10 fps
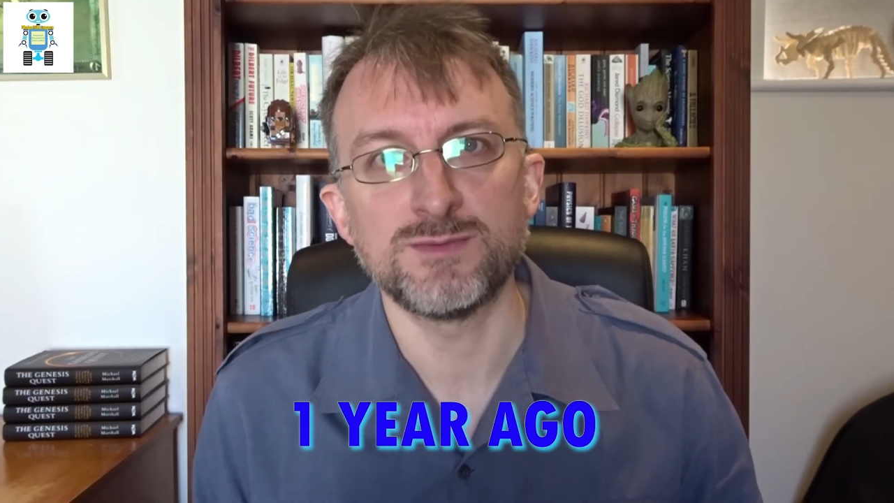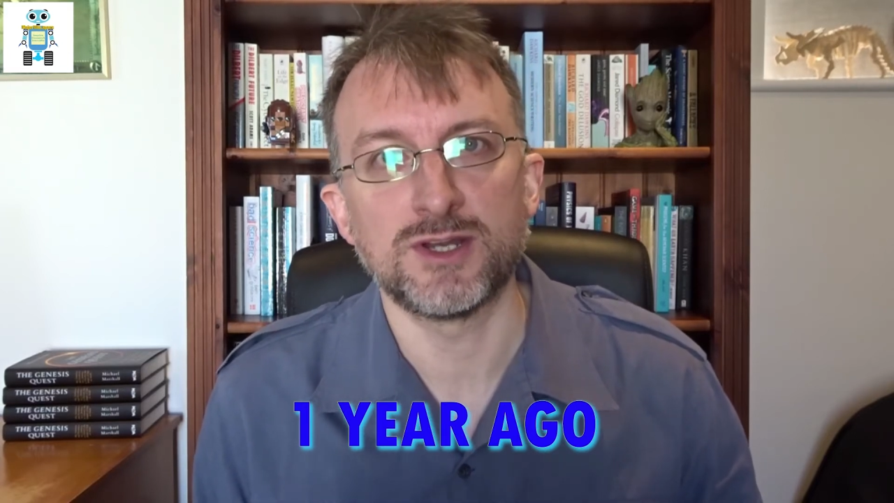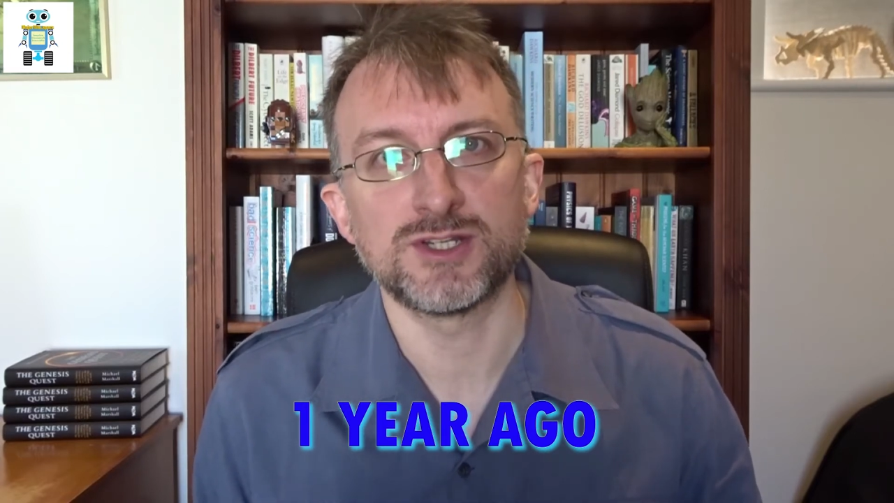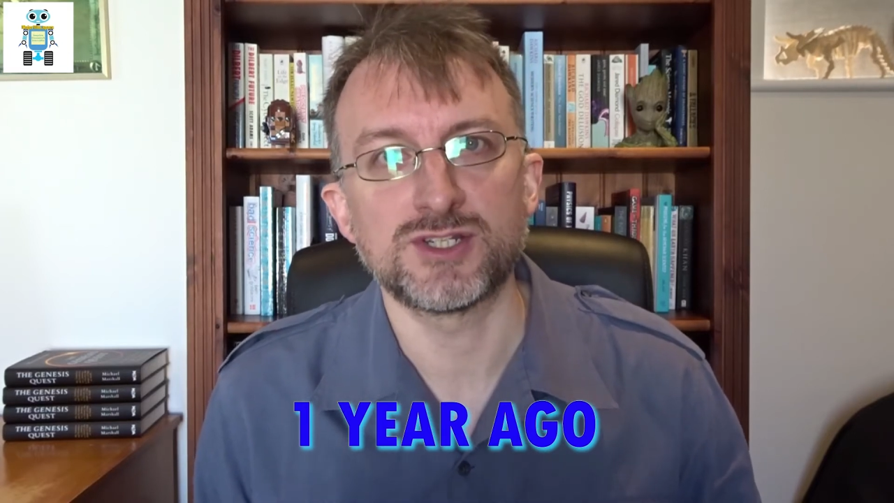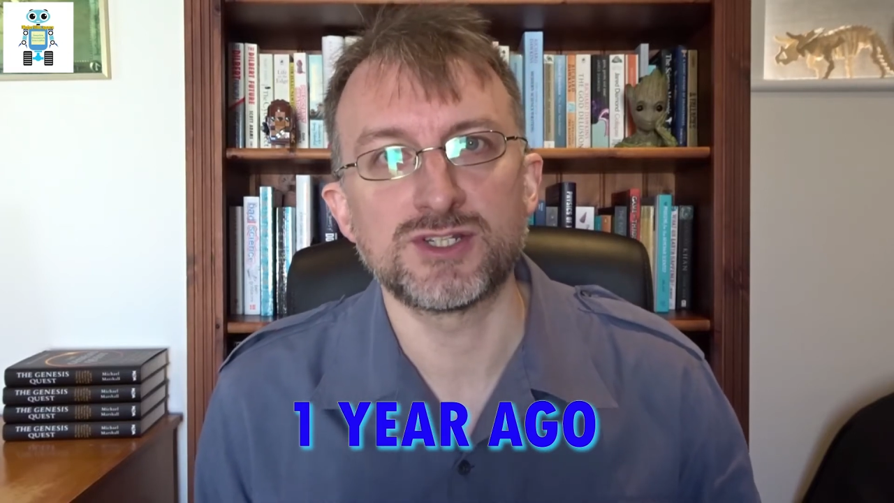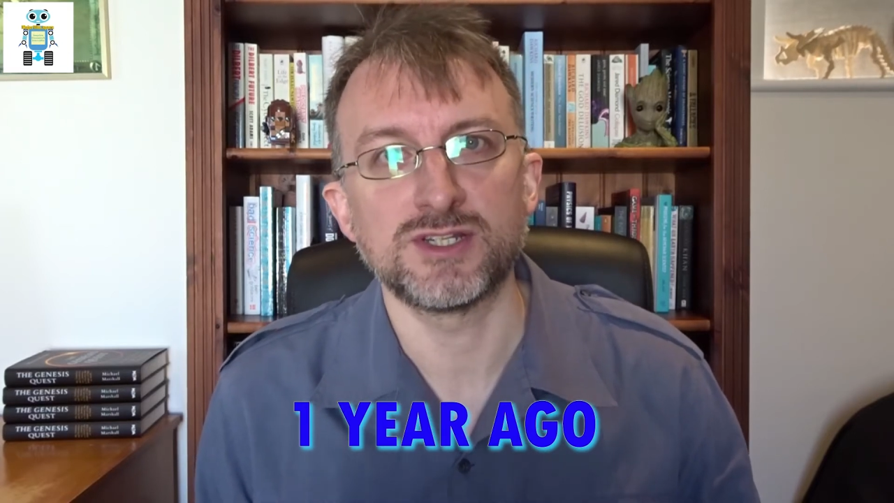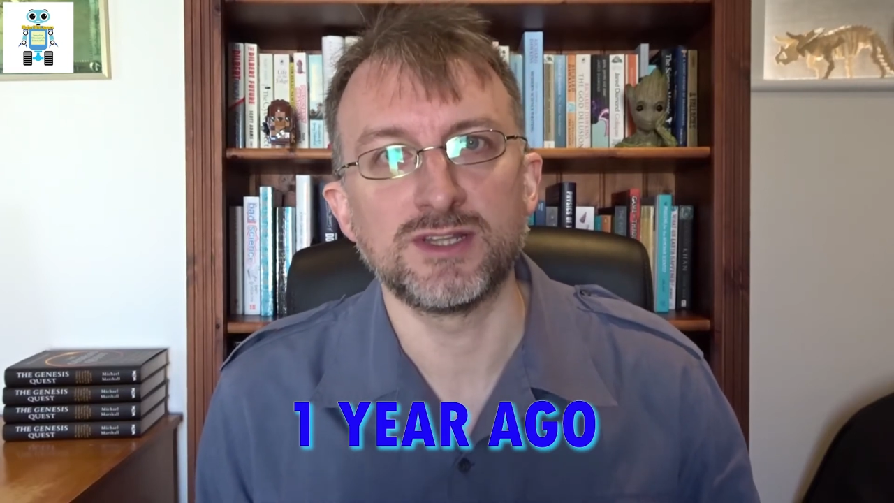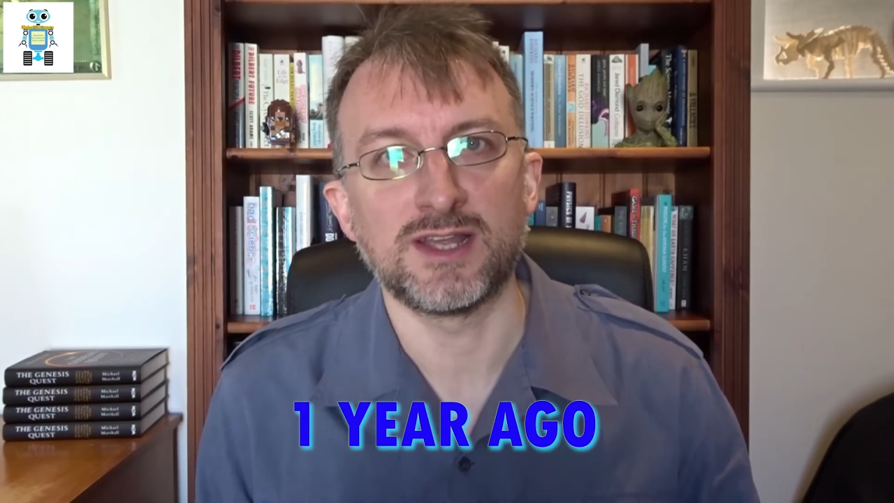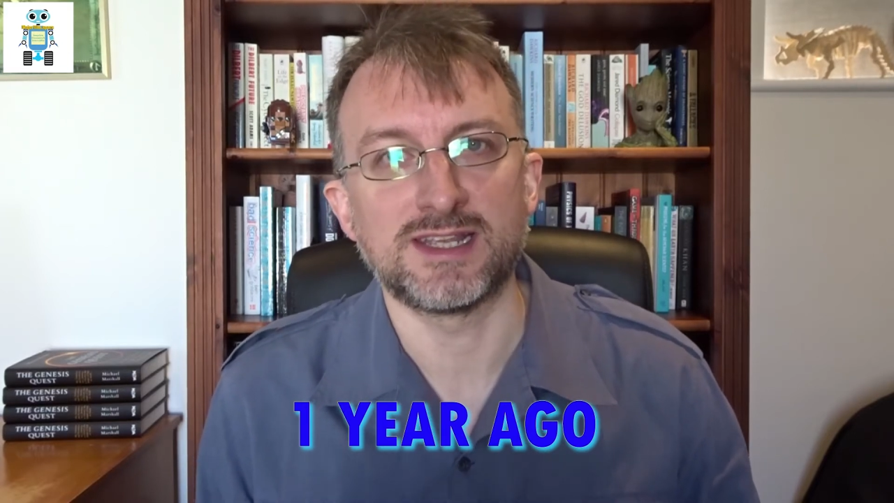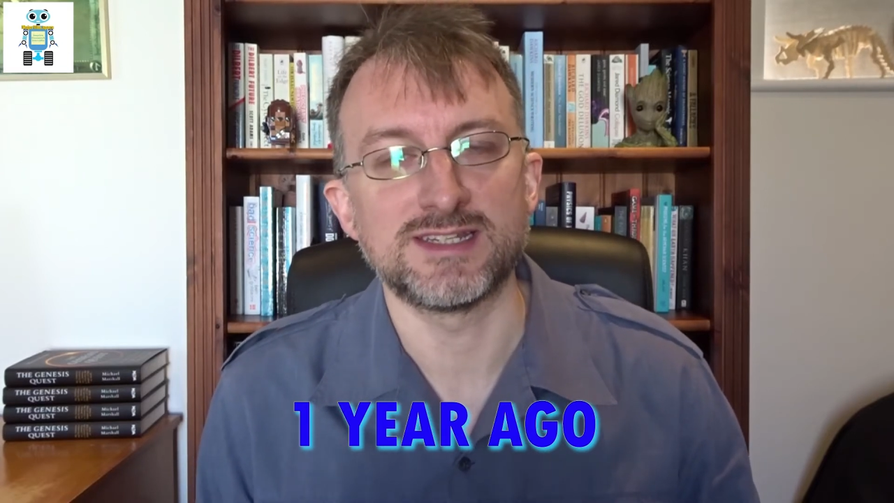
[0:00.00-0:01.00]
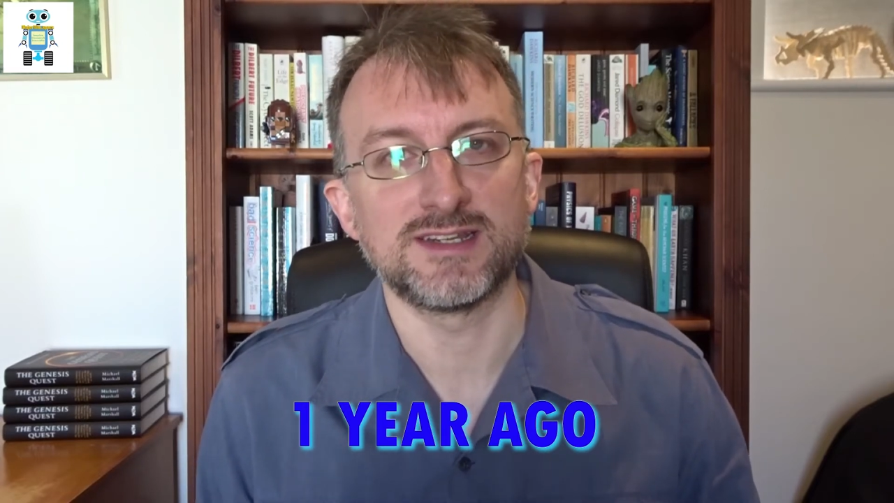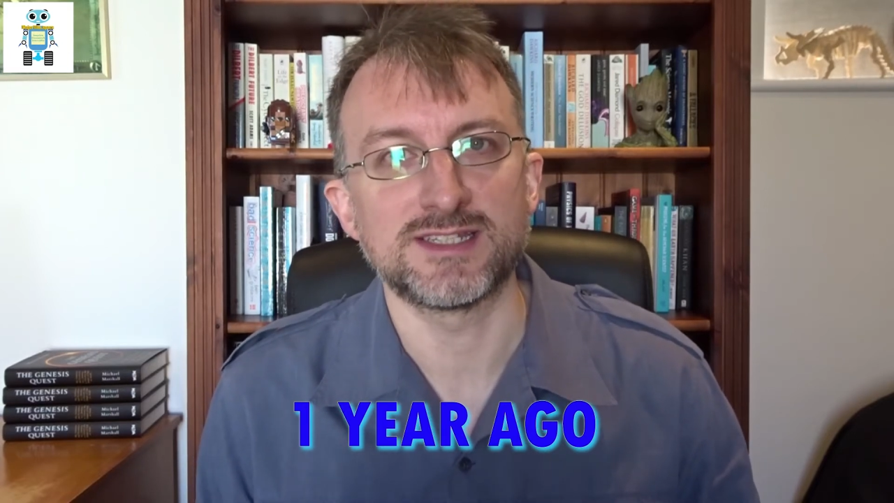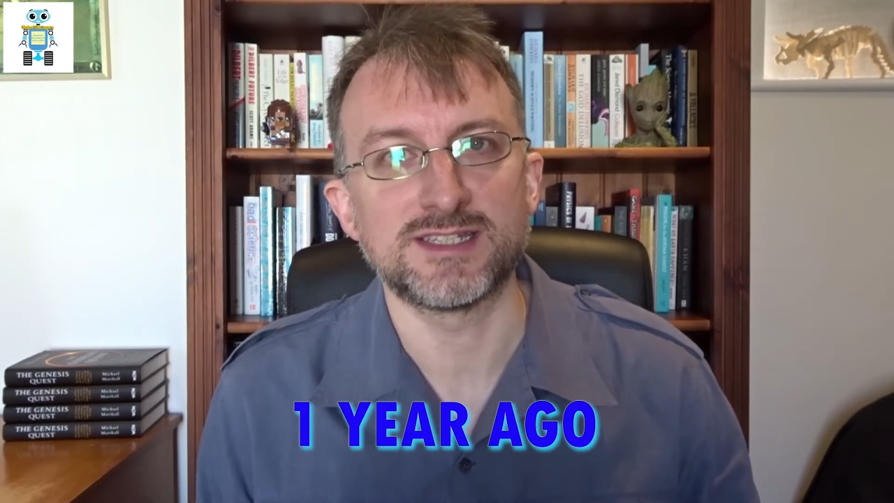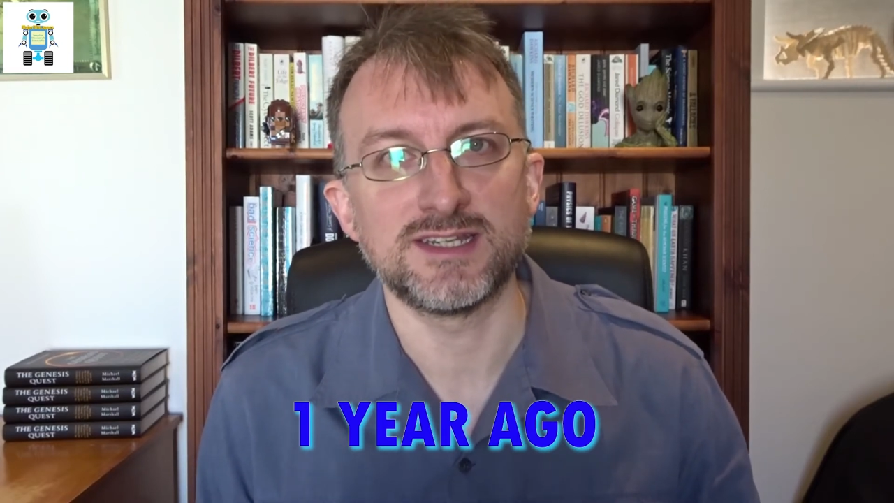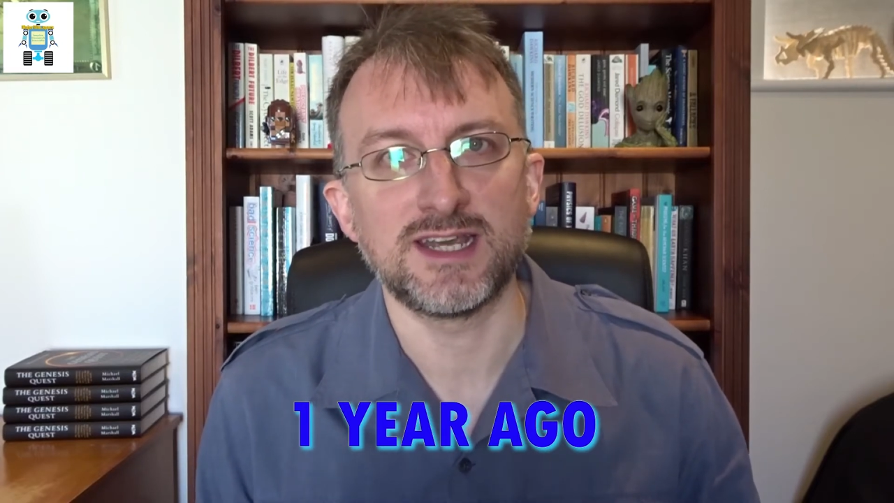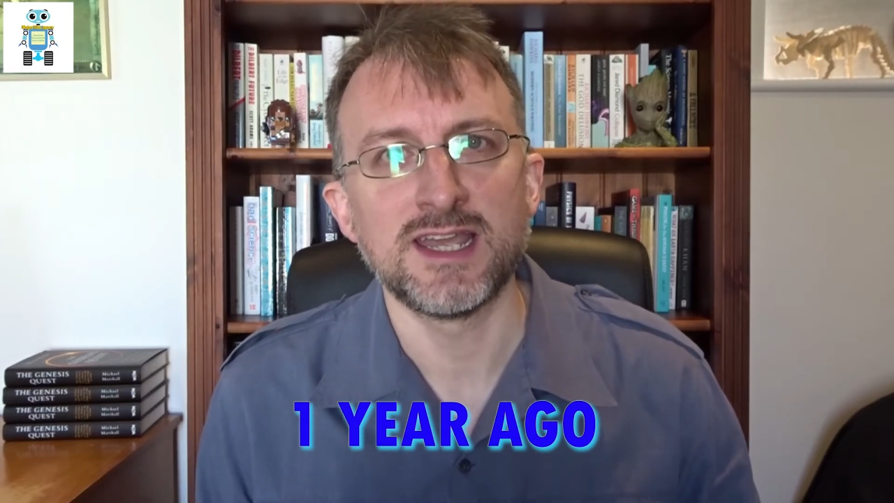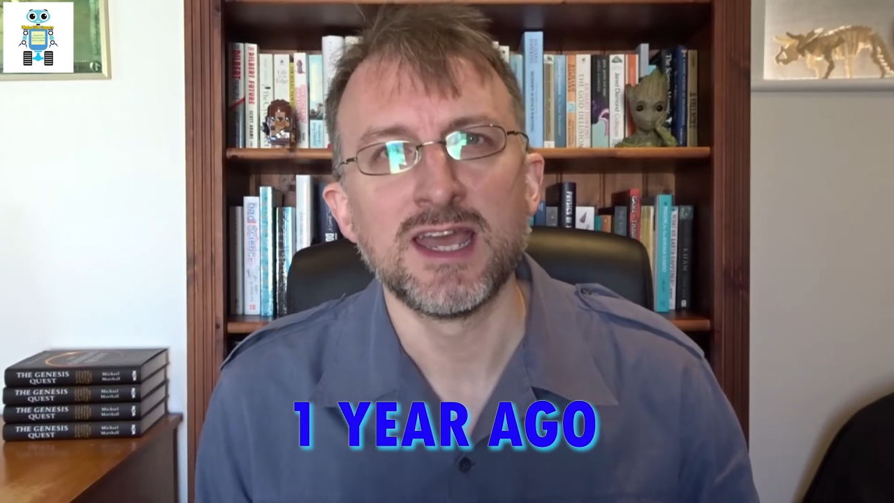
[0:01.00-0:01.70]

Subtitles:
much like it does today.